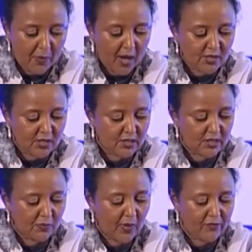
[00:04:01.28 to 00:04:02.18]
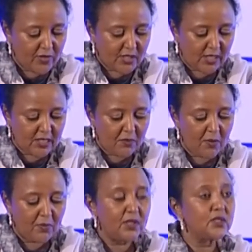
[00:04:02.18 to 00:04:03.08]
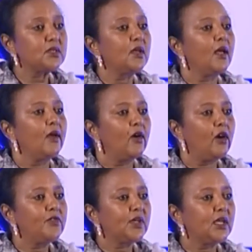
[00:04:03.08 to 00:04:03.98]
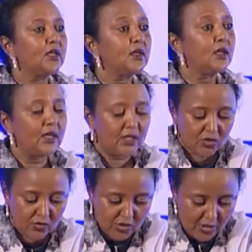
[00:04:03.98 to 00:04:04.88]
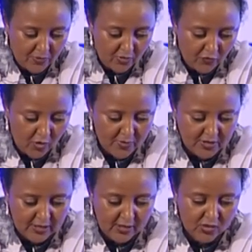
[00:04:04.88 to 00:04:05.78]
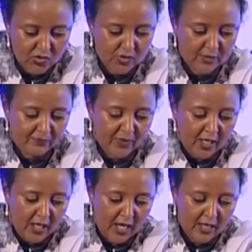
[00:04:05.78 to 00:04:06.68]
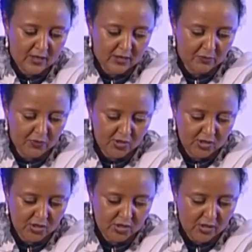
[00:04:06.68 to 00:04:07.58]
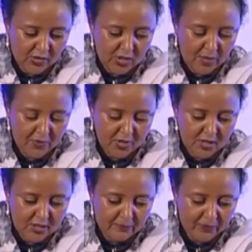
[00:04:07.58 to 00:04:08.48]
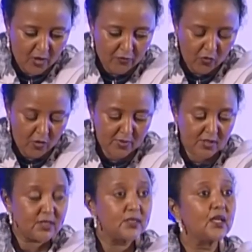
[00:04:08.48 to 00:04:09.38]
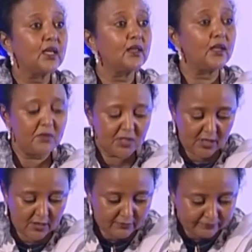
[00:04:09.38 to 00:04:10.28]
parties, the private sector members of the Kenya National Chamber of Commerce and Industry, and the British Chambers of Commerce Kenya Limited.